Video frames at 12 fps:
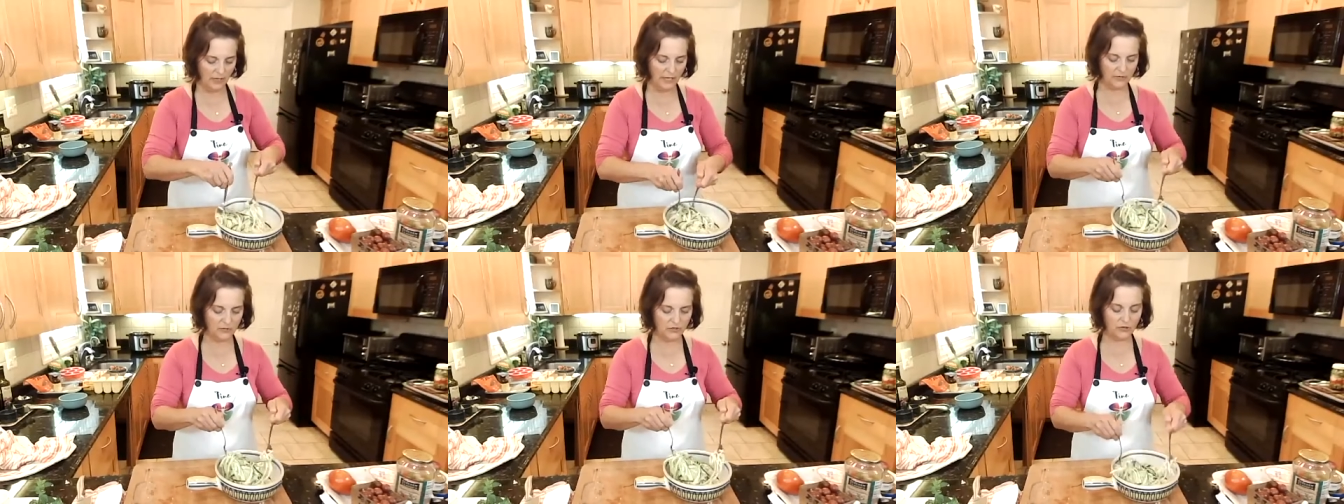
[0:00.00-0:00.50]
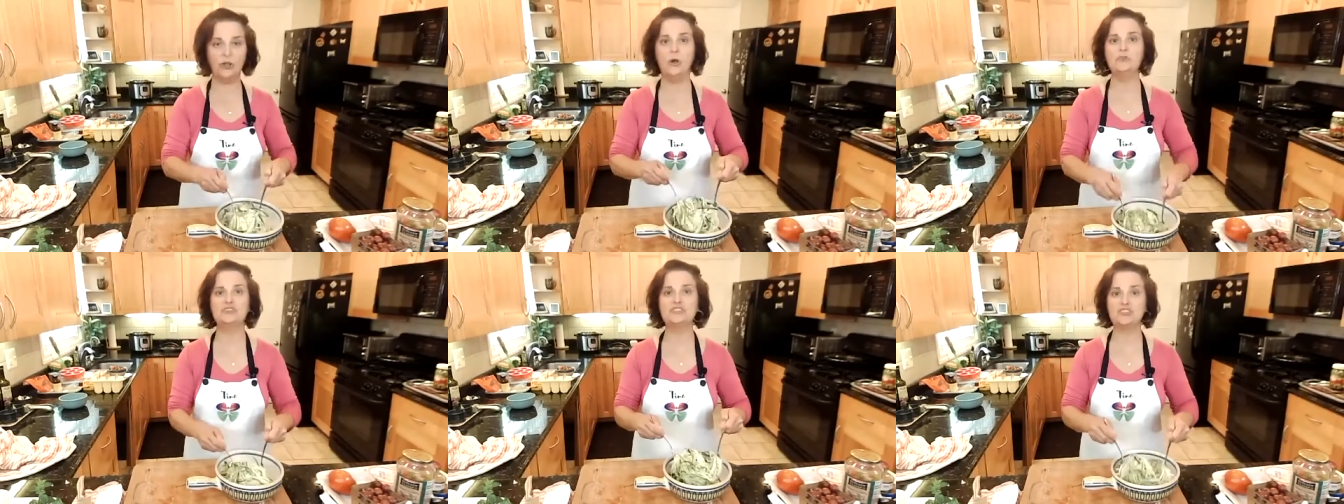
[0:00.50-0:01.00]
and you're
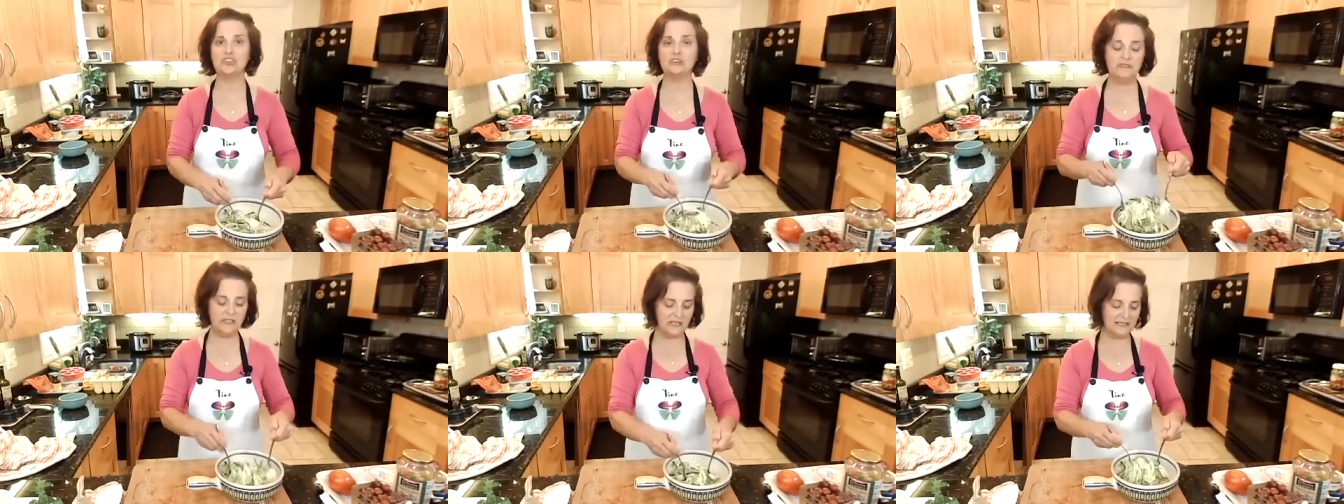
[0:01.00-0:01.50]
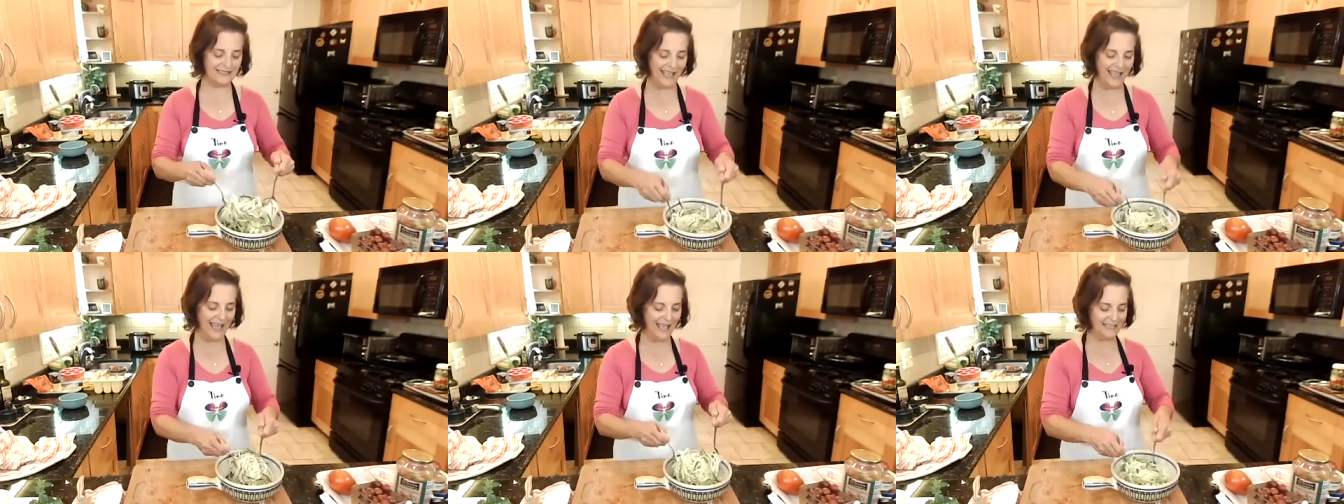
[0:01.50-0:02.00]
going to serve this
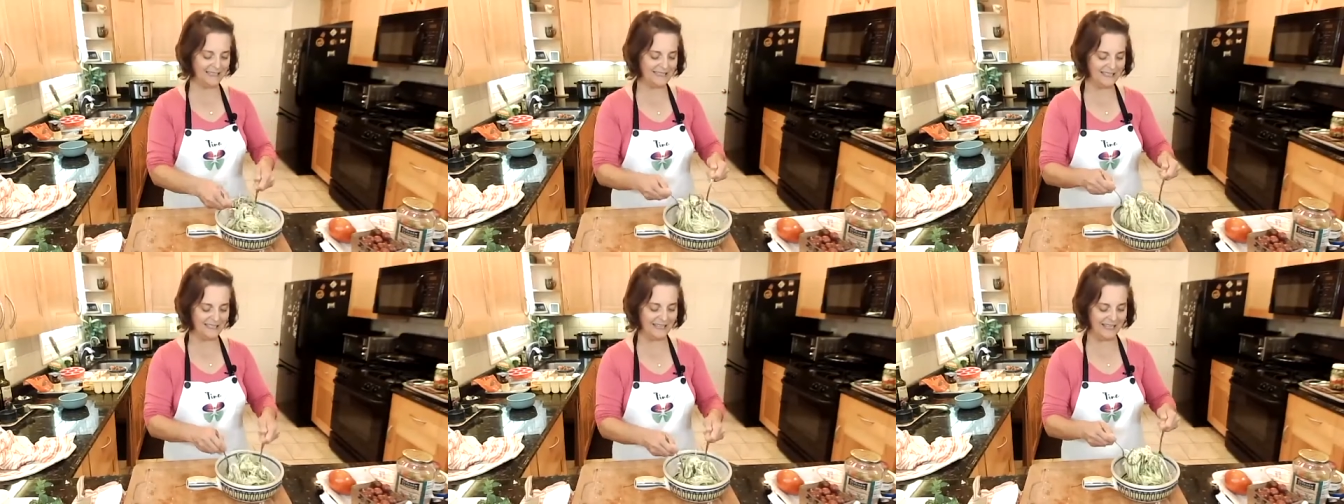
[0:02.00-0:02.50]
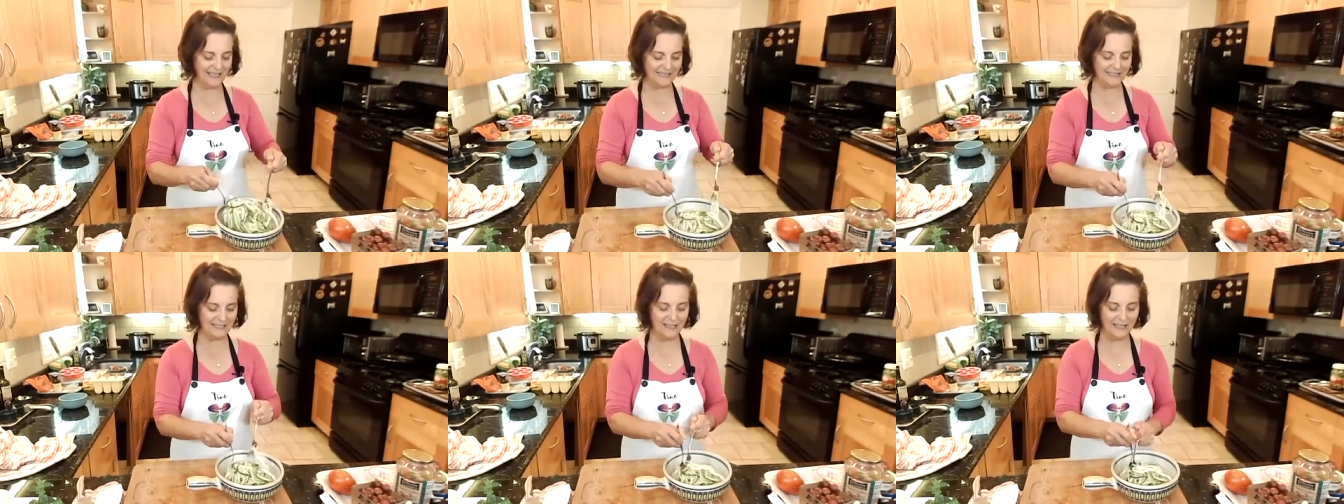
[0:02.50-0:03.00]
as
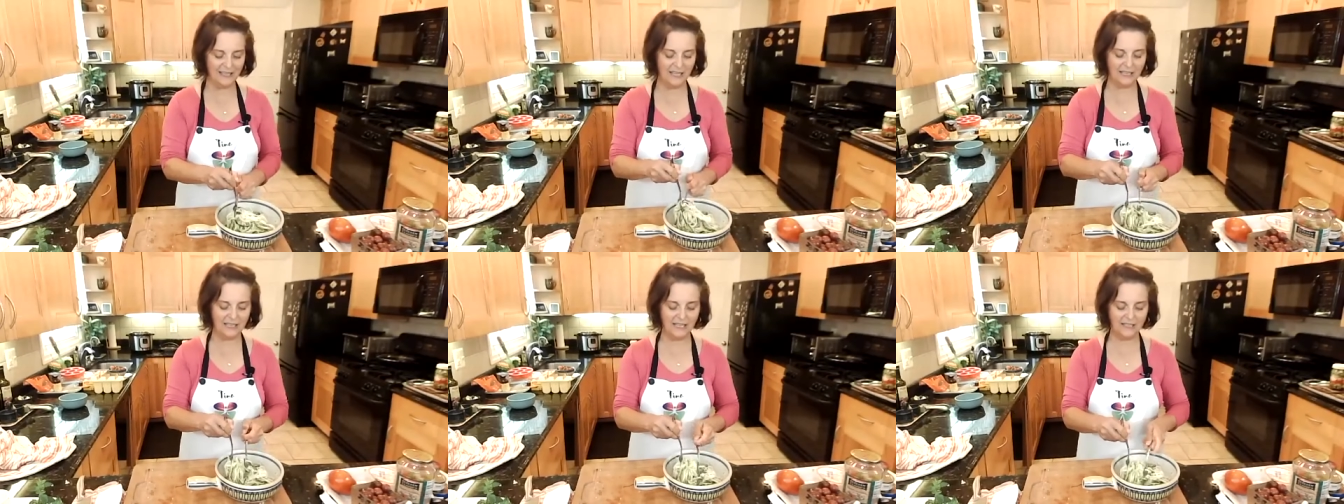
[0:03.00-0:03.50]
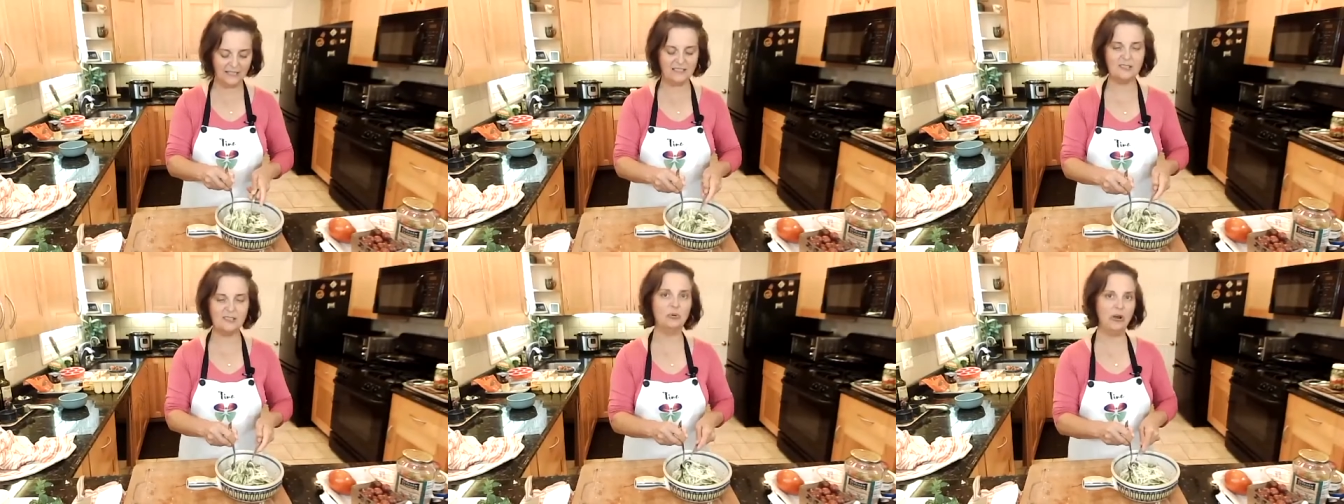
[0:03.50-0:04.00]
is. It is
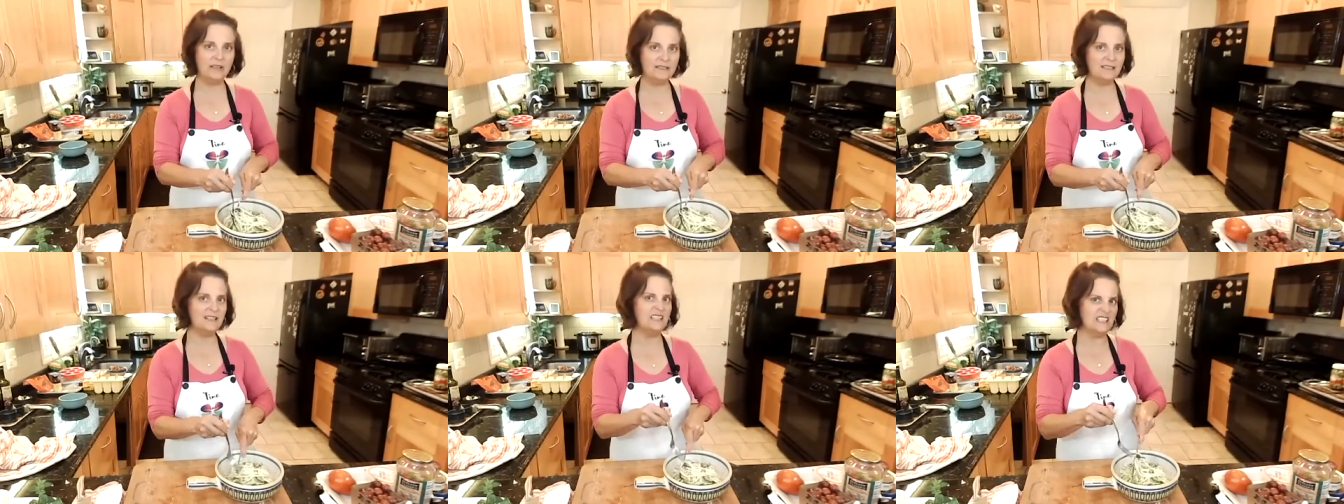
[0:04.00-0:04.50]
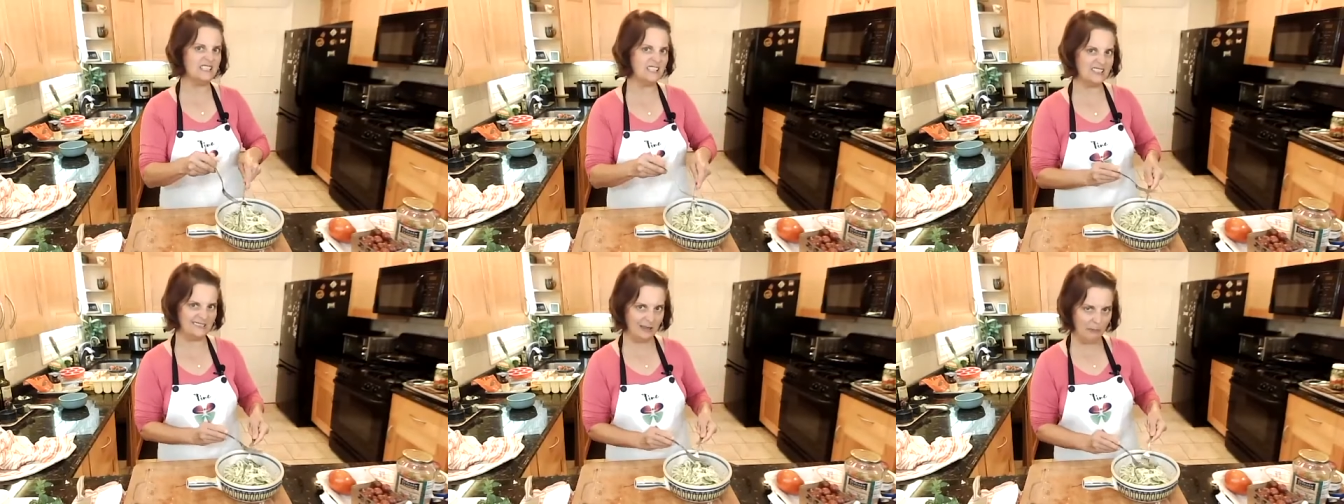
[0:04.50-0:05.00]
surprisingly
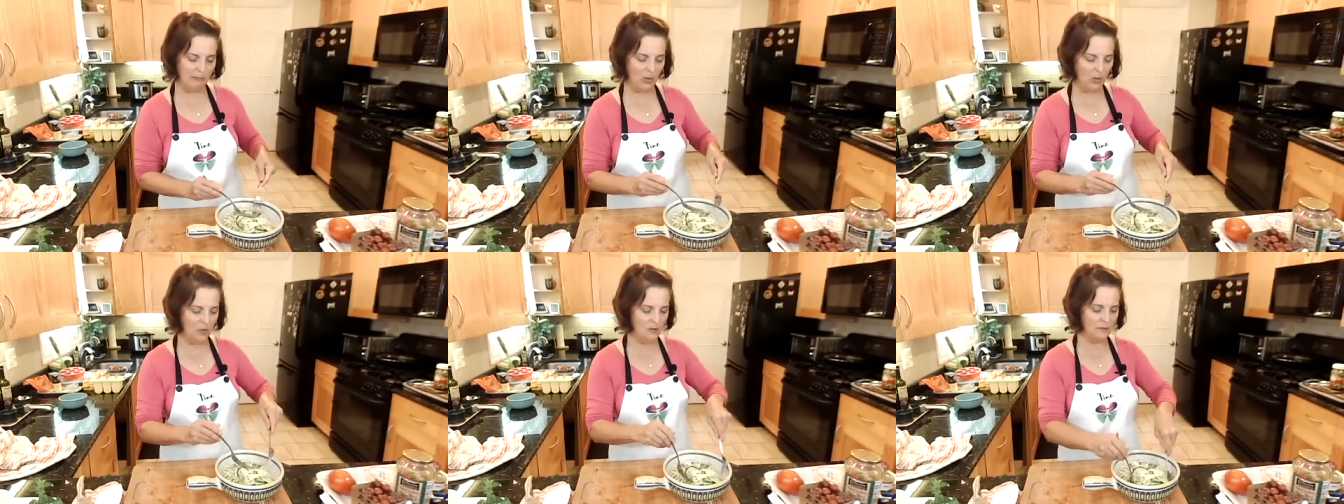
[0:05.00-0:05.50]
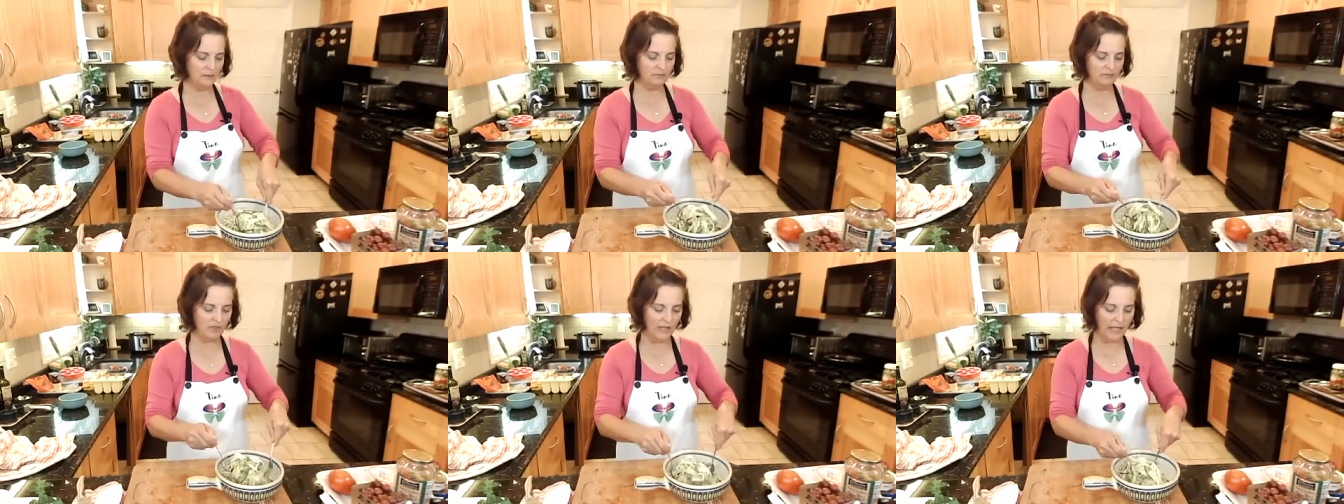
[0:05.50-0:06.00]
simple
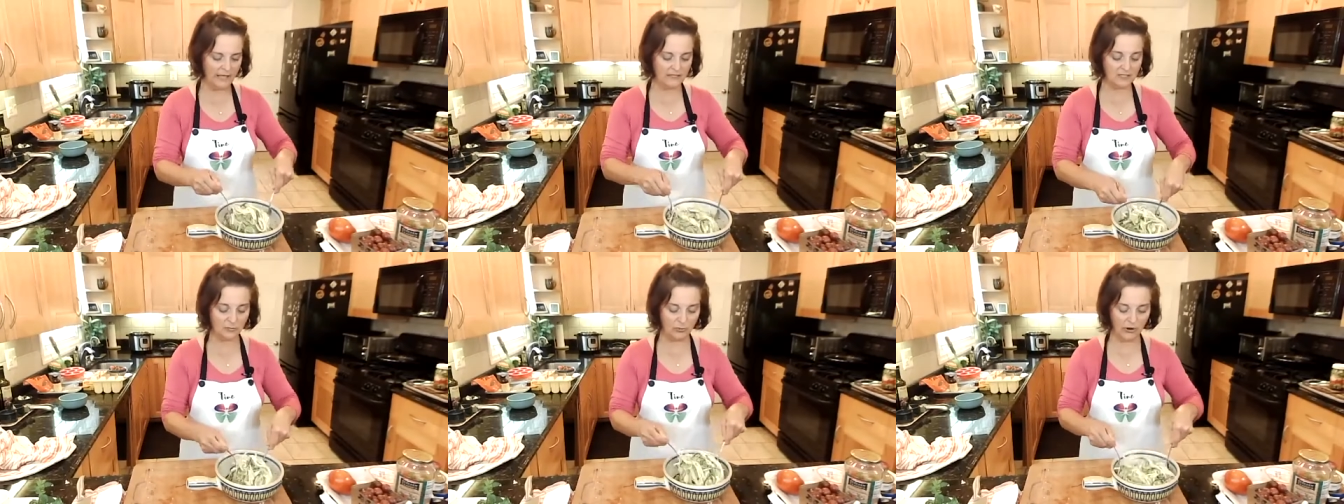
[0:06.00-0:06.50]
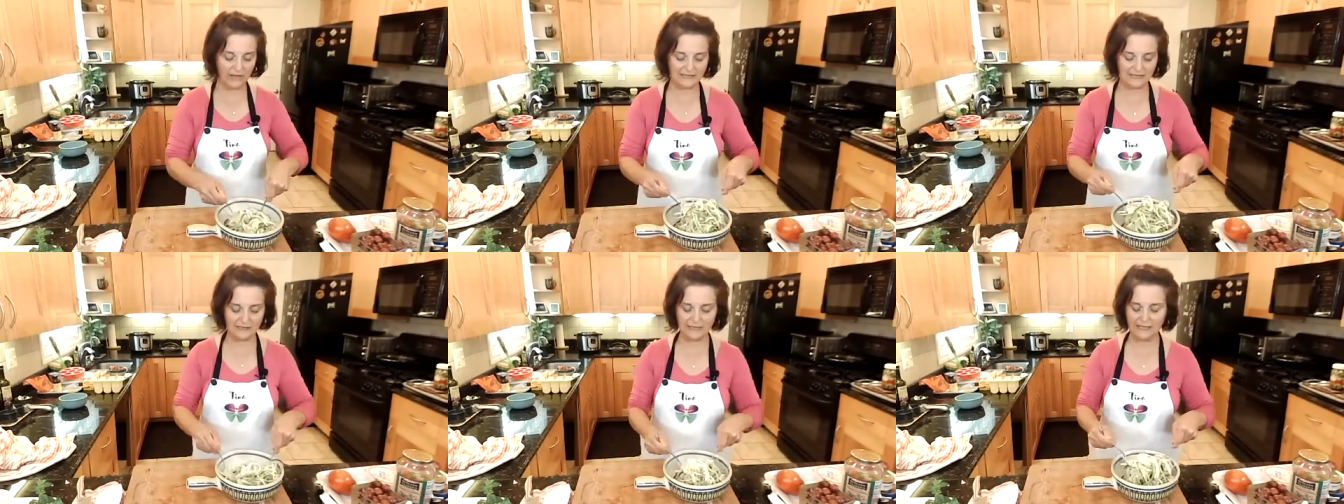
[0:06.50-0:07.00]
and
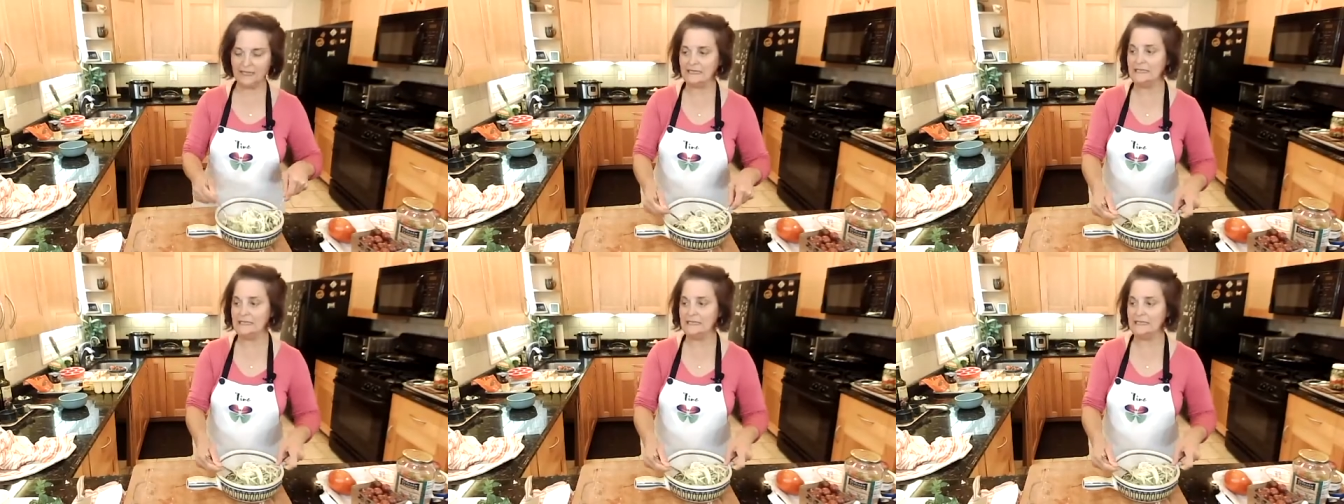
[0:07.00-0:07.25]
surprisingly